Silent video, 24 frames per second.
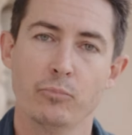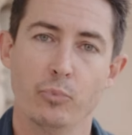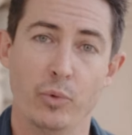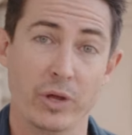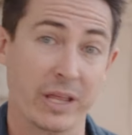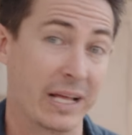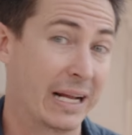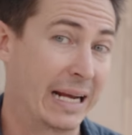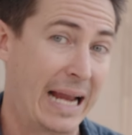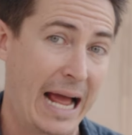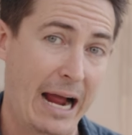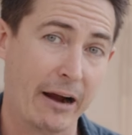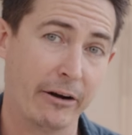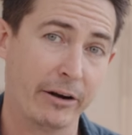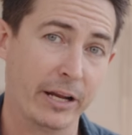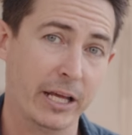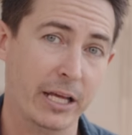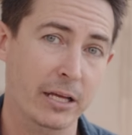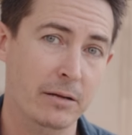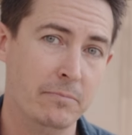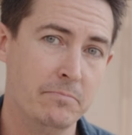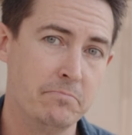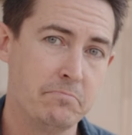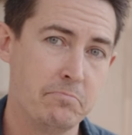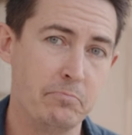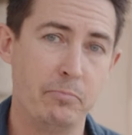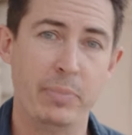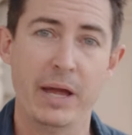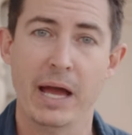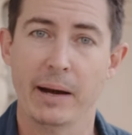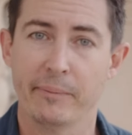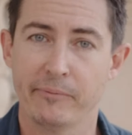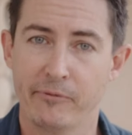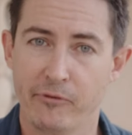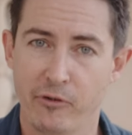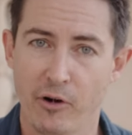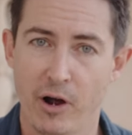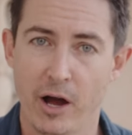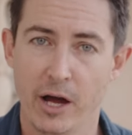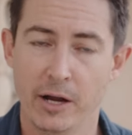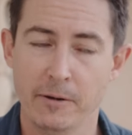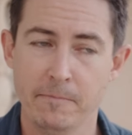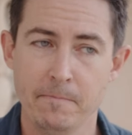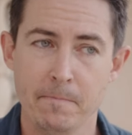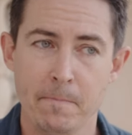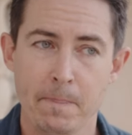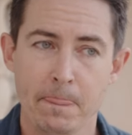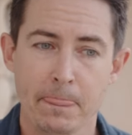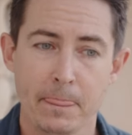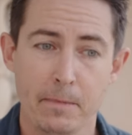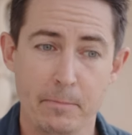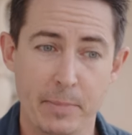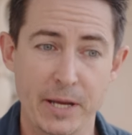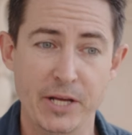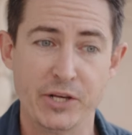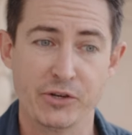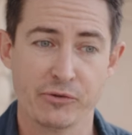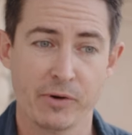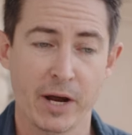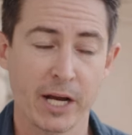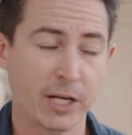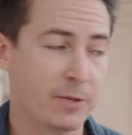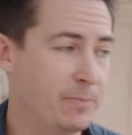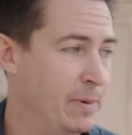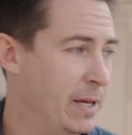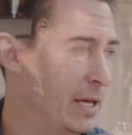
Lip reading: with clarity, be upfront, be direct,